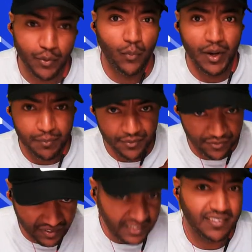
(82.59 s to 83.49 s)
You want to be
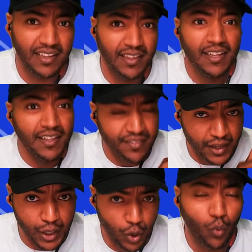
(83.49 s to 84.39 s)
facing
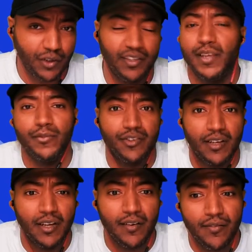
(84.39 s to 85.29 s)
the lower
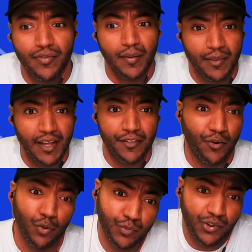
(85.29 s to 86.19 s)
teams from the other group.